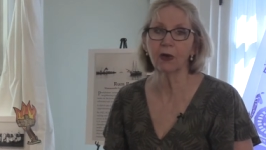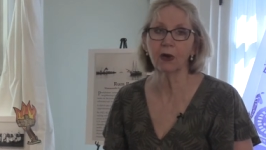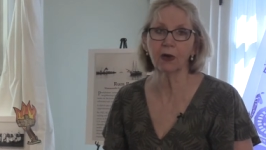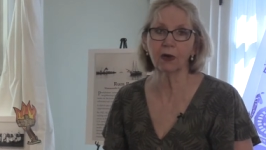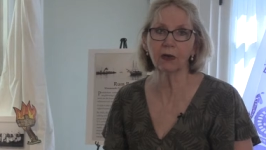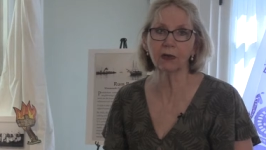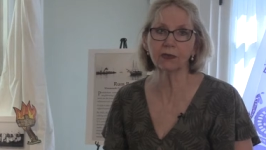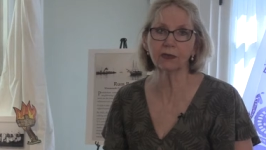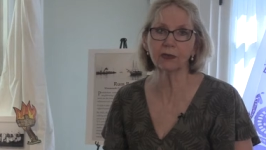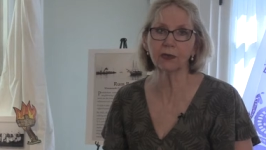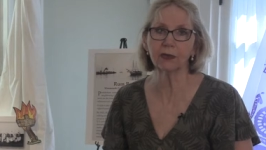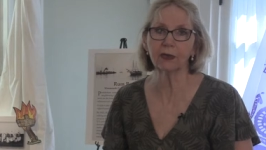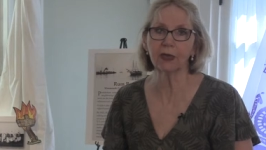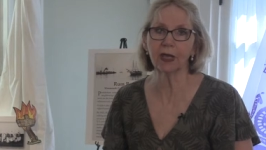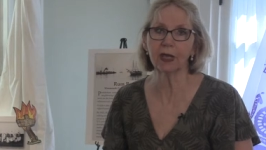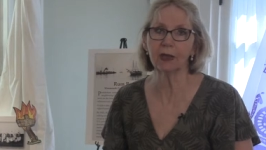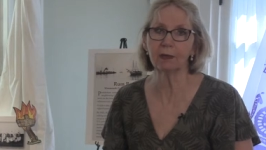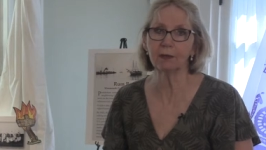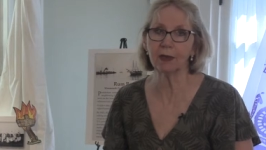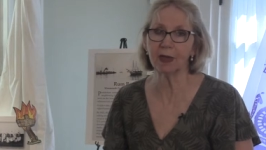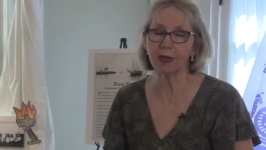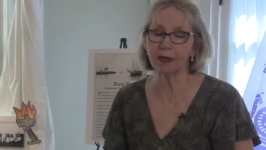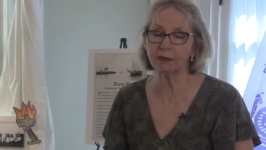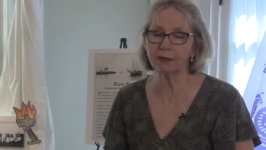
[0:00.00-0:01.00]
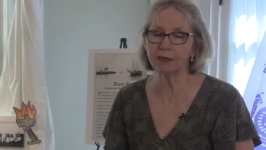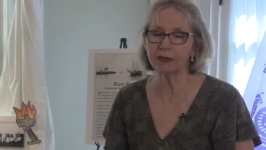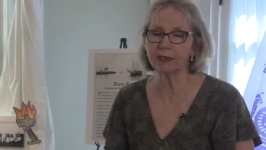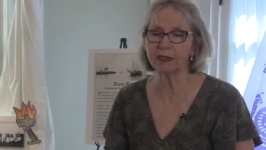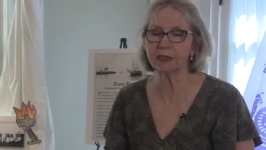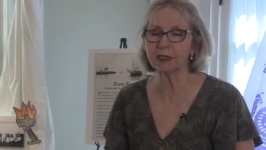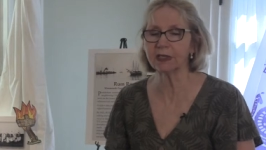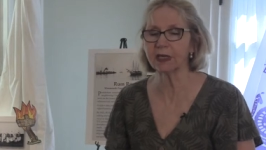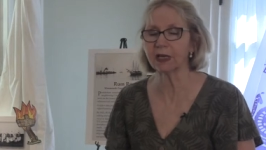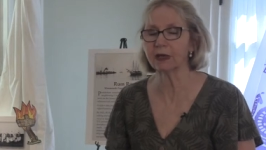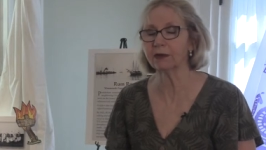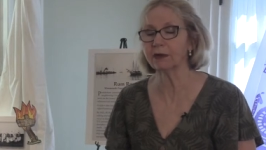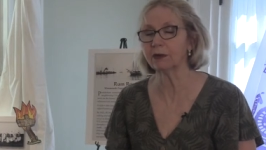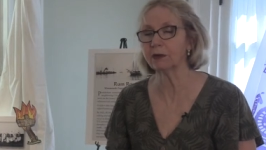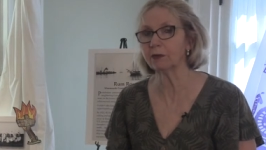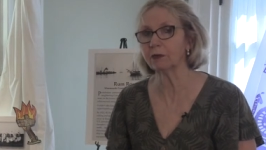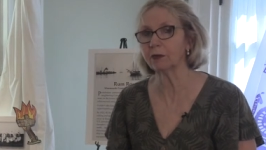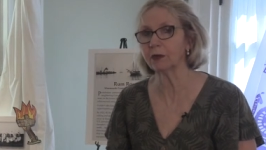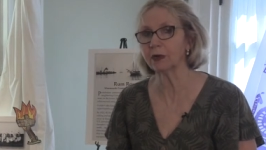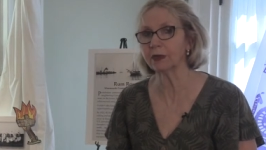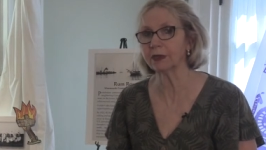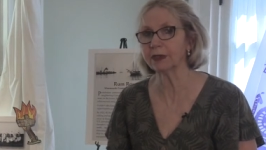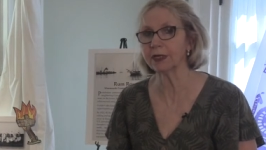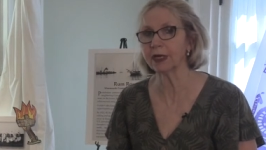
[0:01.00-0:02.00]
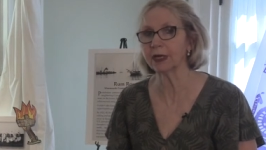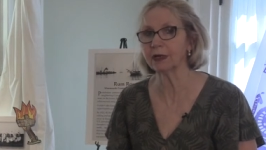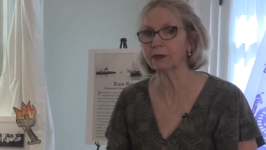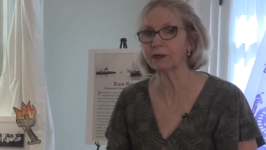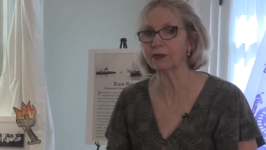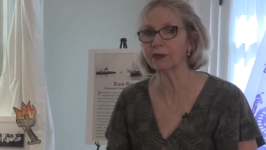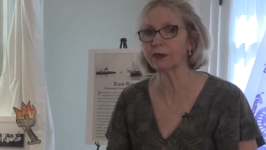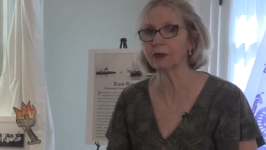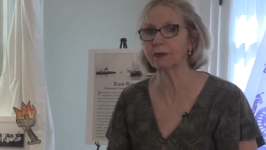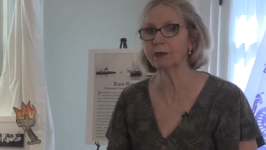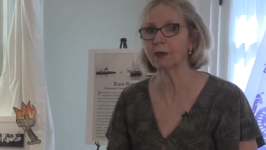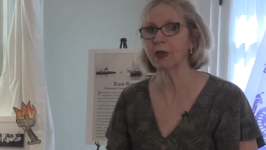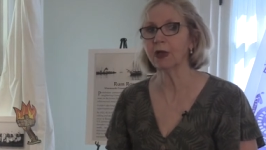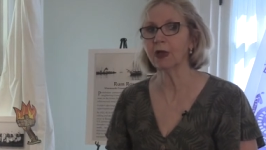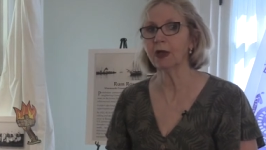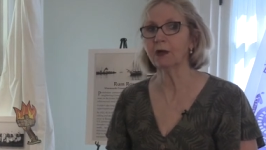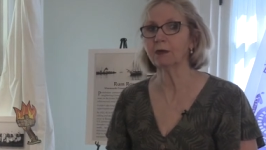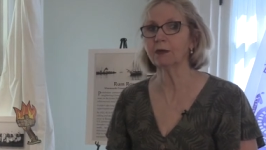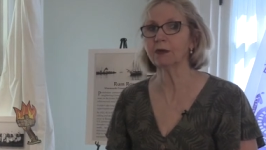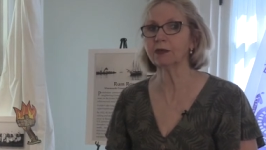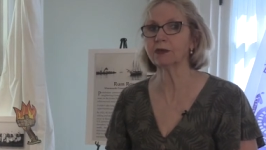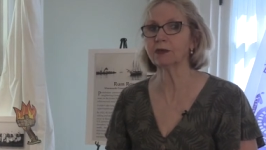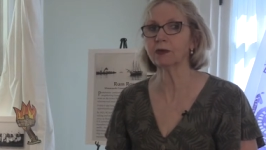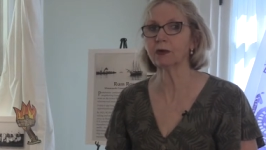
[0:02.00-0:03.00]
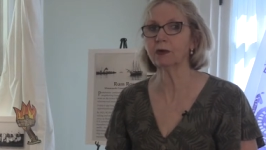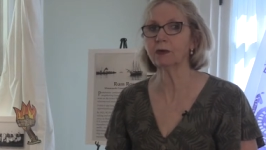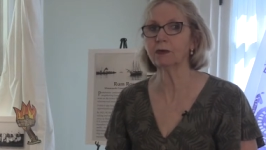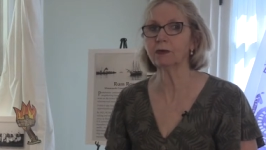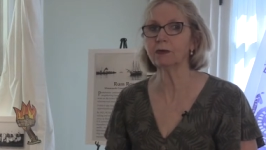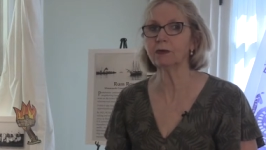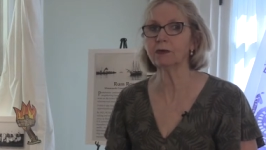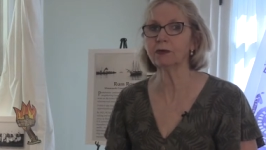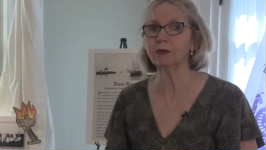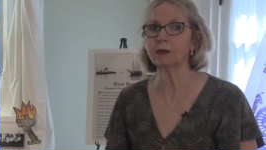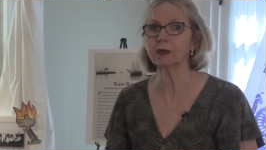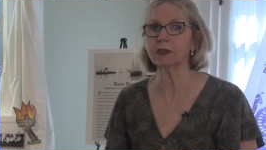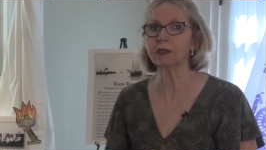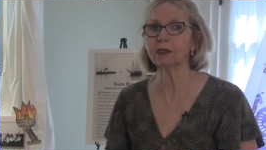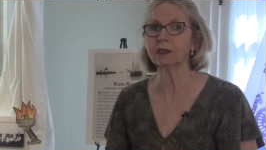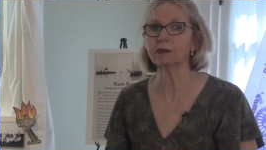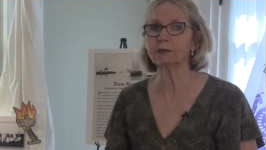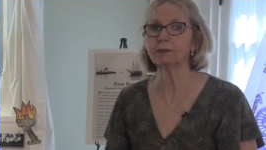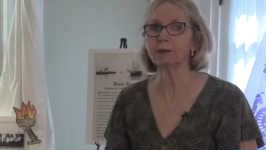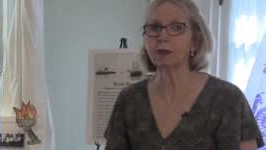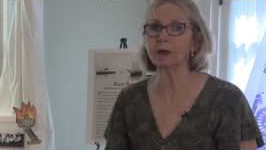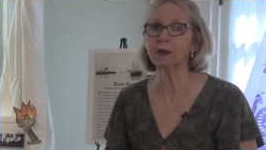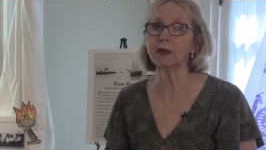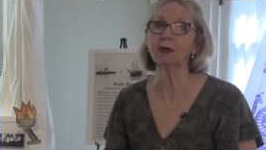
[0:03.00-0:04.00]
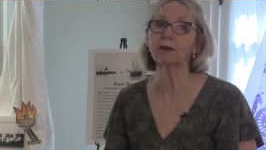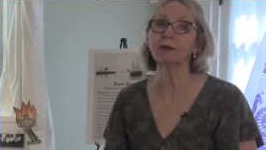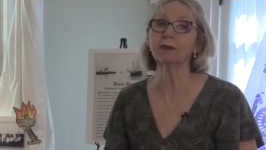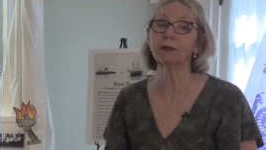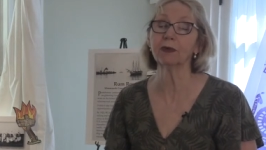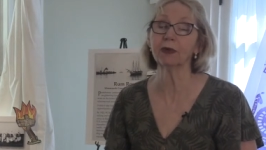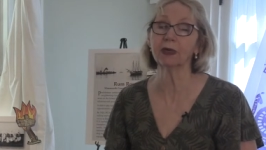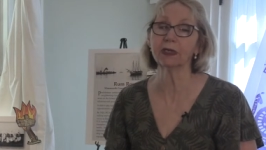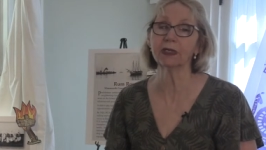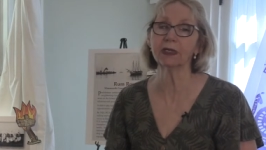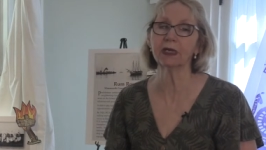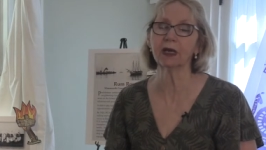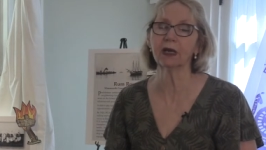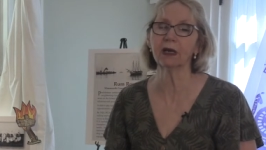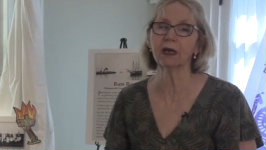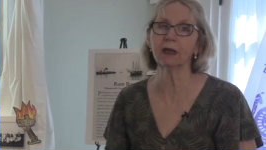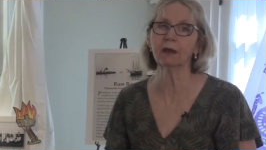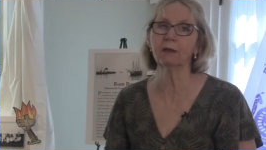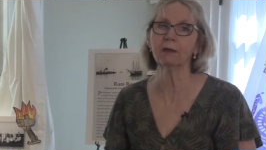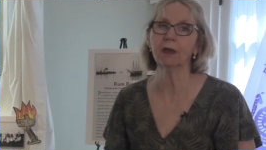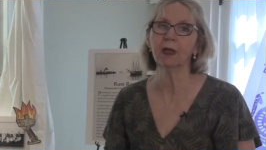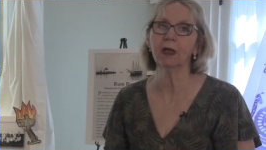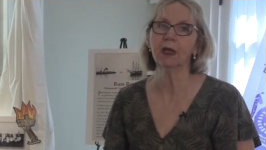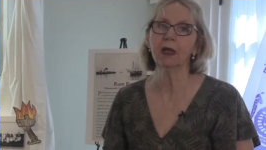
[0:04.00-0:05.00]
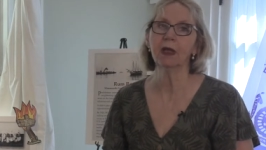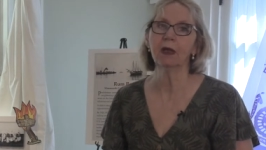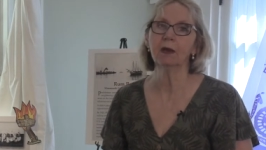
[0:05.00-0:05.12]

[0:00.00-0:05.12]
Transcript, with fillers: Also, Camp Evans down in Wall Township was owned during this period for a time